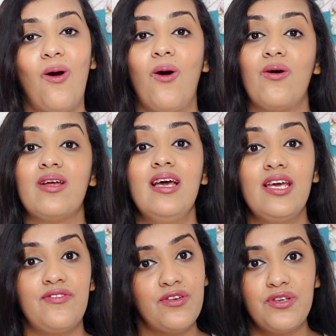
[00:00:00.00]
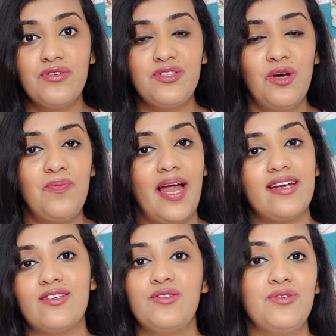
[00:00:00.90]
or if you use your
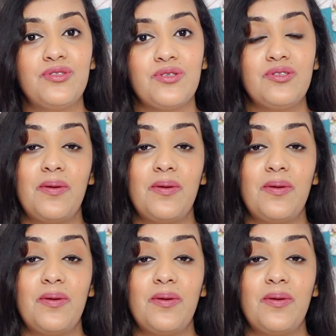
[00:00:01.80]
planner to do so.